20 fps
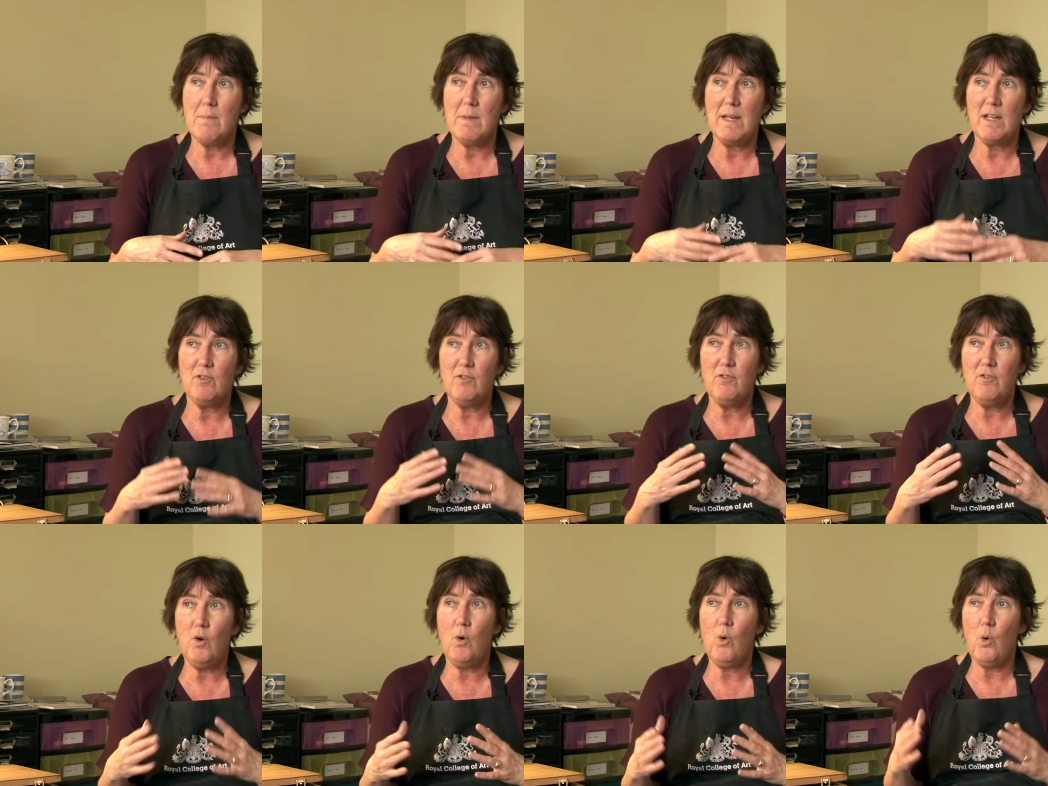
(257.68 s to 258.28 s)
I
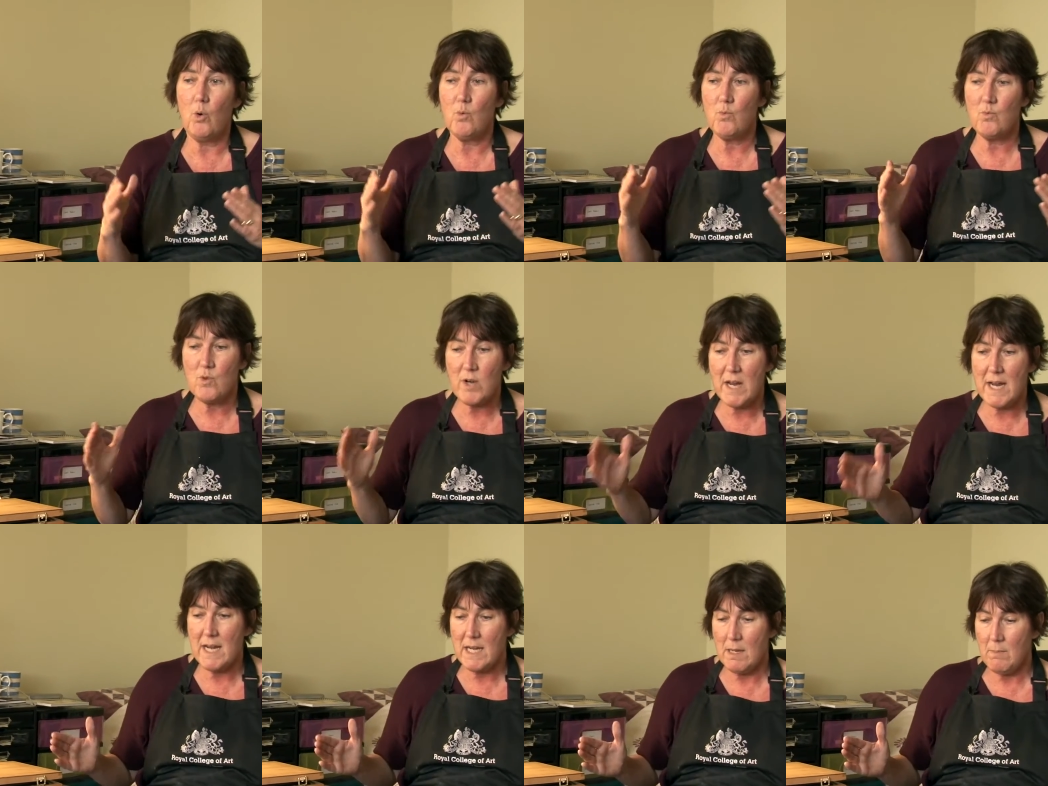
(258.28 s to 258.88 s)
made 4
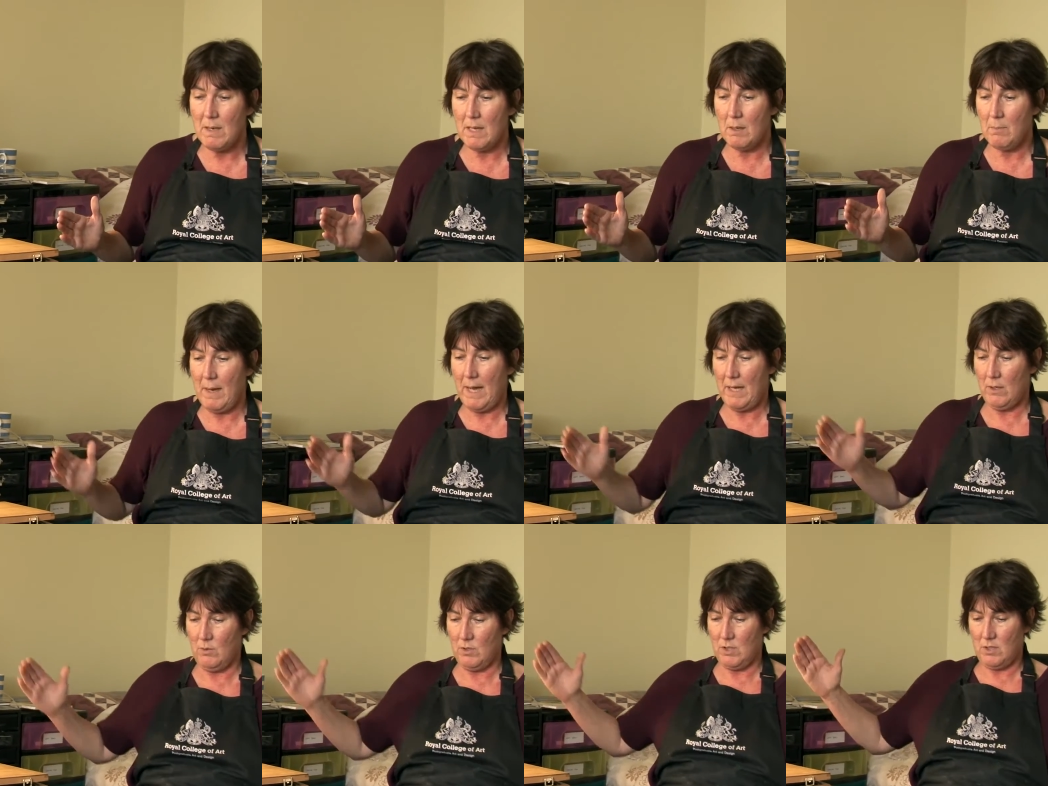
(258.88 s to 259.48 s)
really
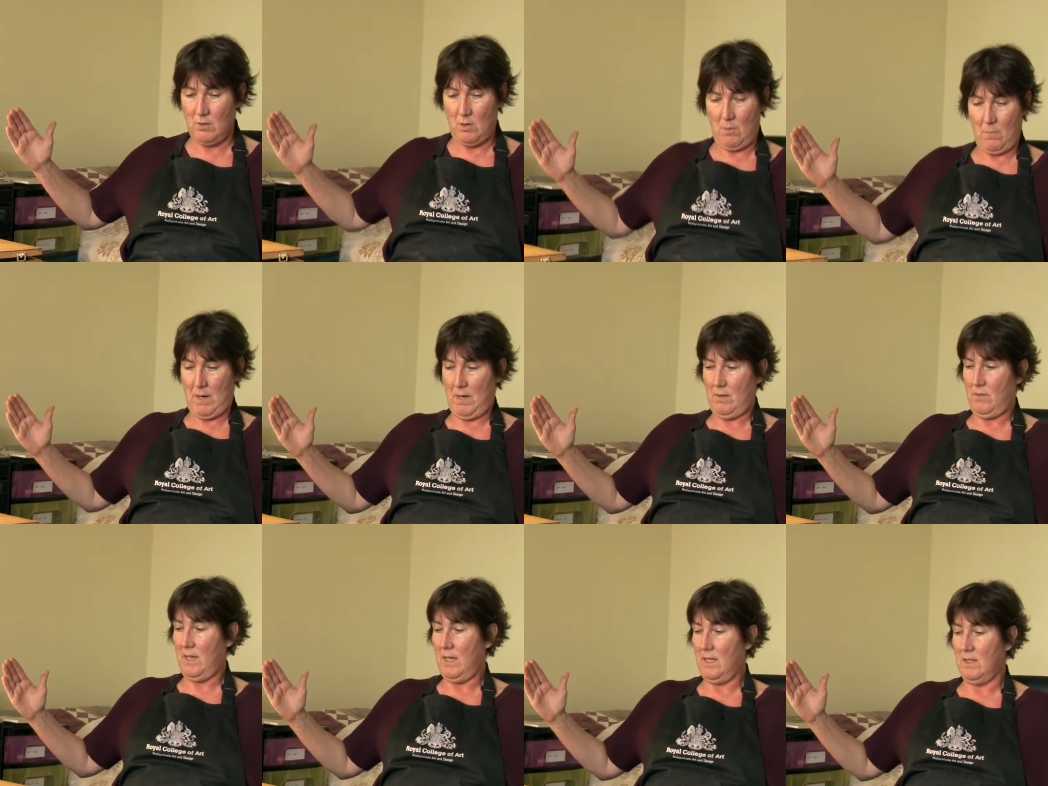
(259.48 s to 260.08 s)
big panels, so
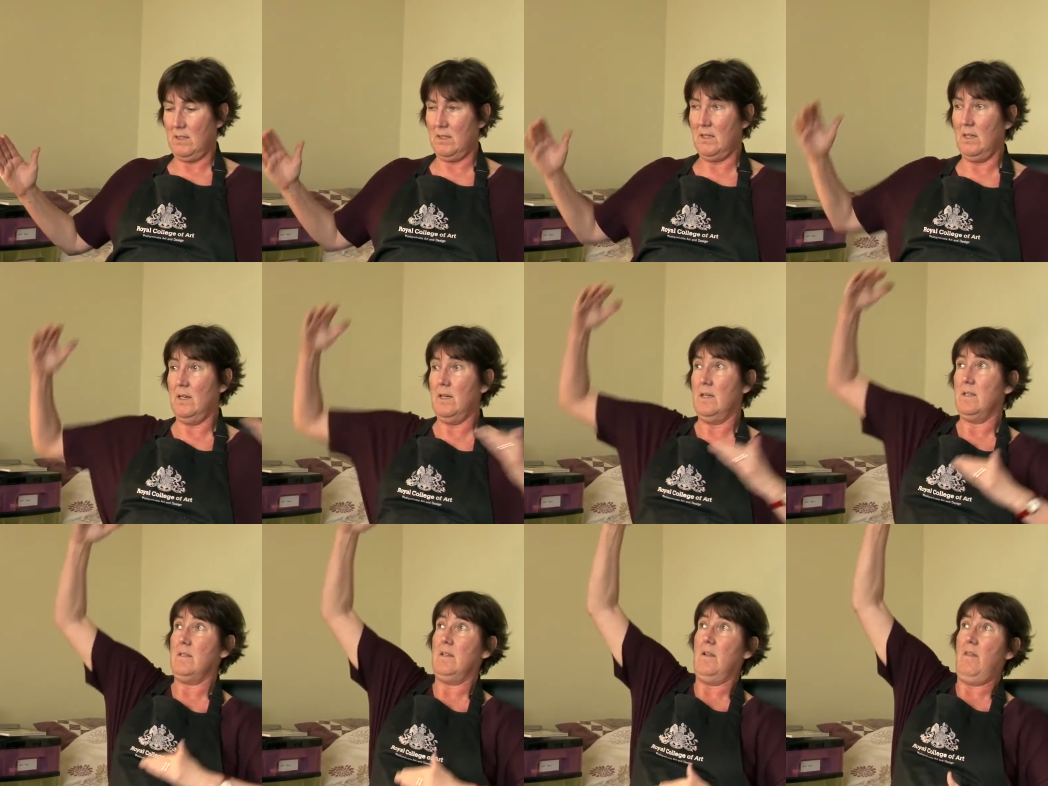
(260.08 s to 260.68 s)
about that
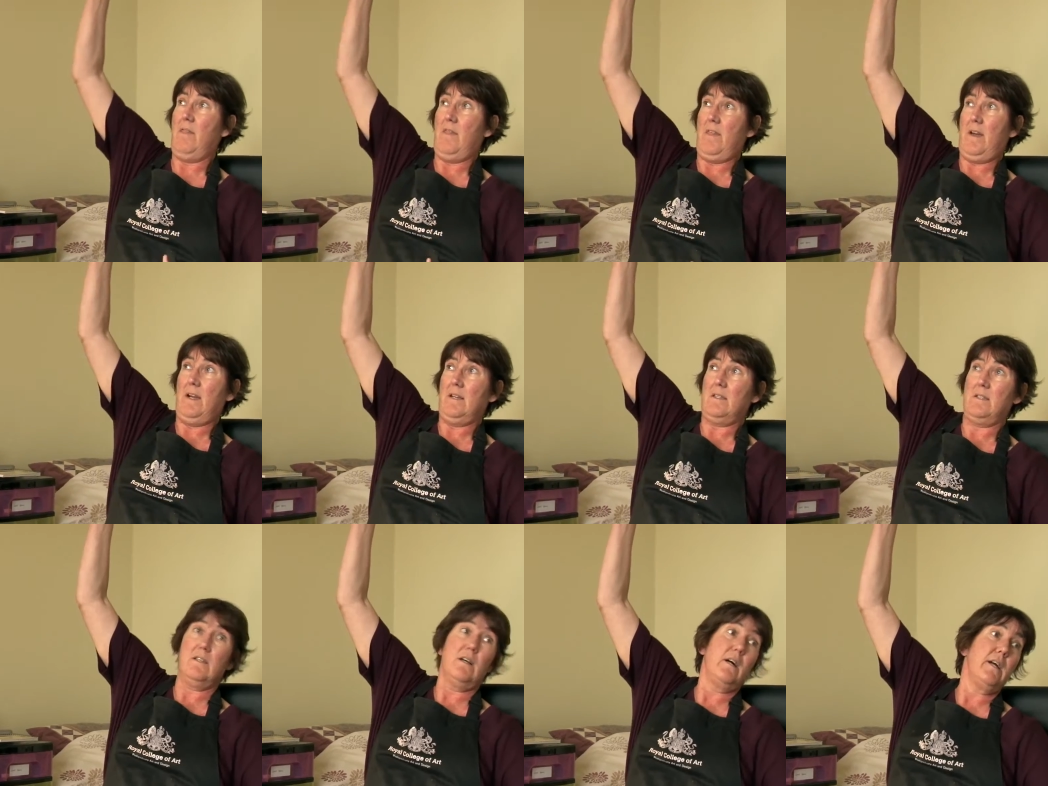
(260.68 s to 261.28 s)
size and
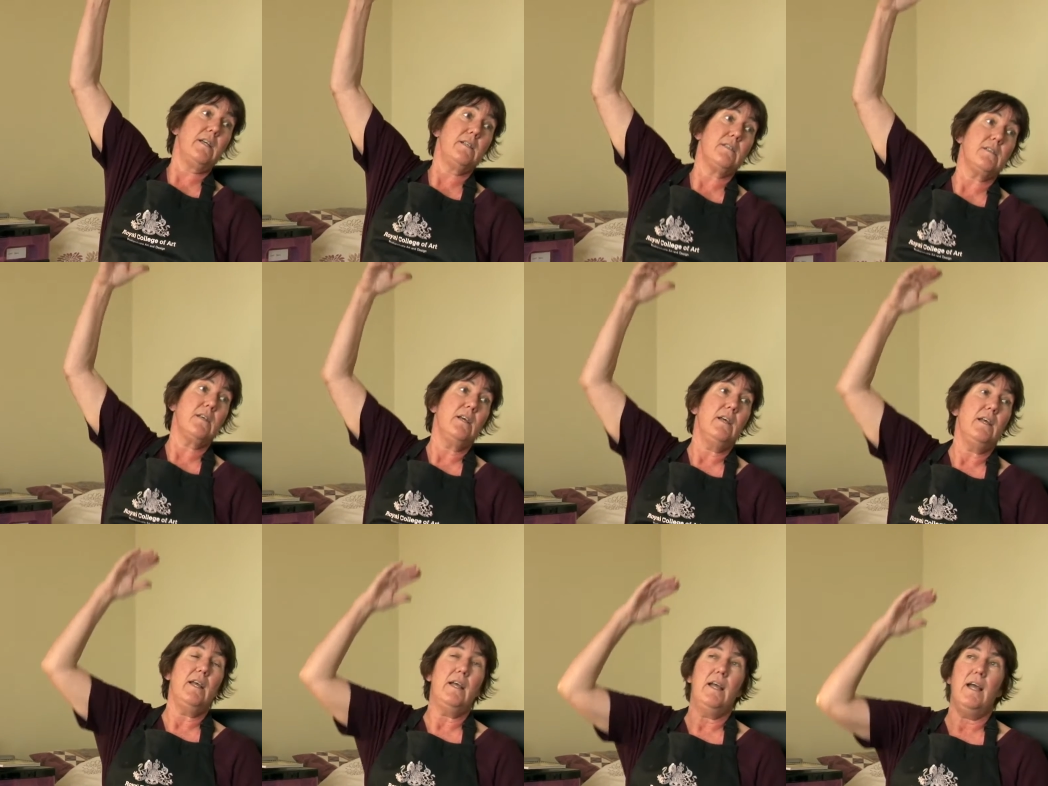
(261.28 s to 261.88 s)
that
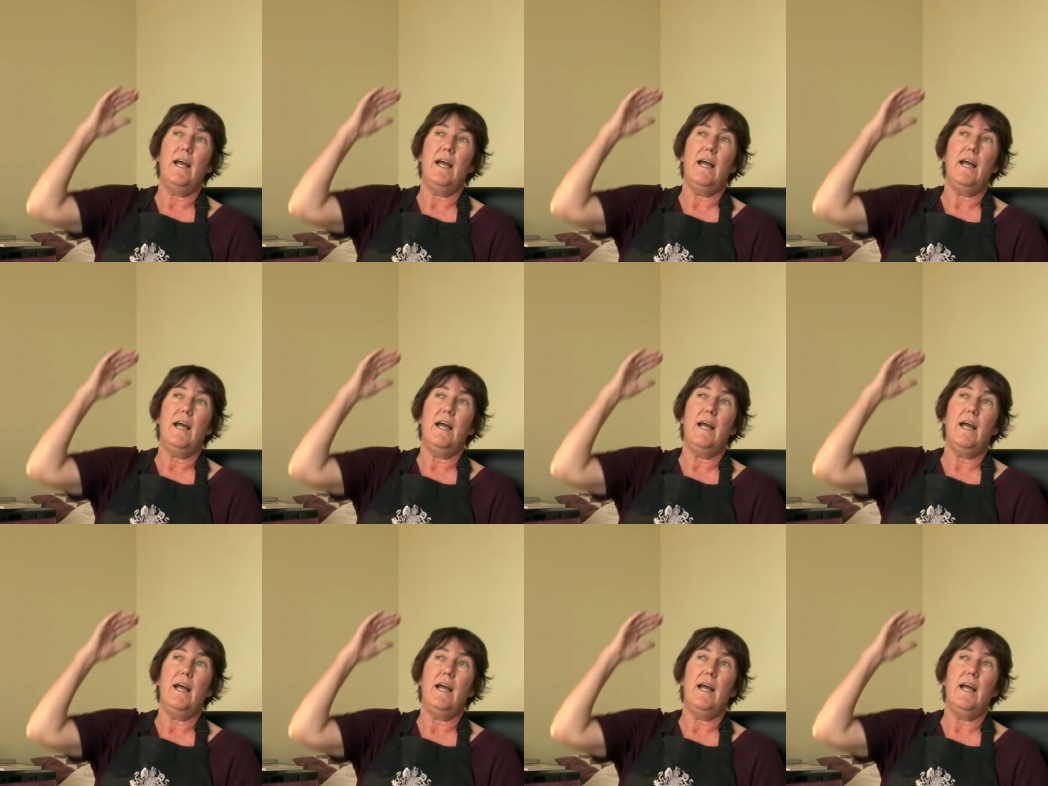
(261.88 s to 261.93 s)
size.